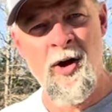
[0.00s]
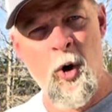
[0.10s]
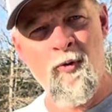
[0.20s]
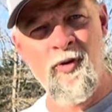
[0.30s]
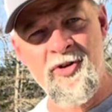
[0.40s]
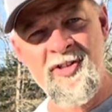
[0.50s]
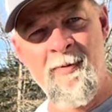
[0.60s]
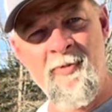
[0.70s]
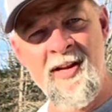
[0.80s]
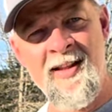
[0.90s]
over
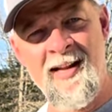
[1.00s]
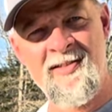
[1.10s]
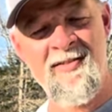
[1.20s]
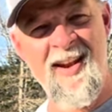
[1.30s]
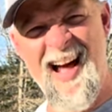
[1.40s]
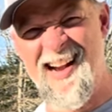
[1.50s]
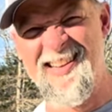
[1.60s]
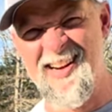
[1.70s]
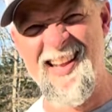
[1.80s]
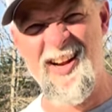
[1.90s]
something that's not
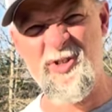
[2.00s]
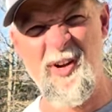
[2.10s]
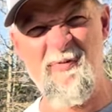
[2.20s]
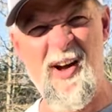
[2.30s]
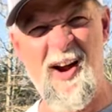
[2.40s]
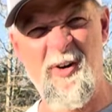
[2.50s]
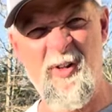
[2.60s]
going to catch on fire,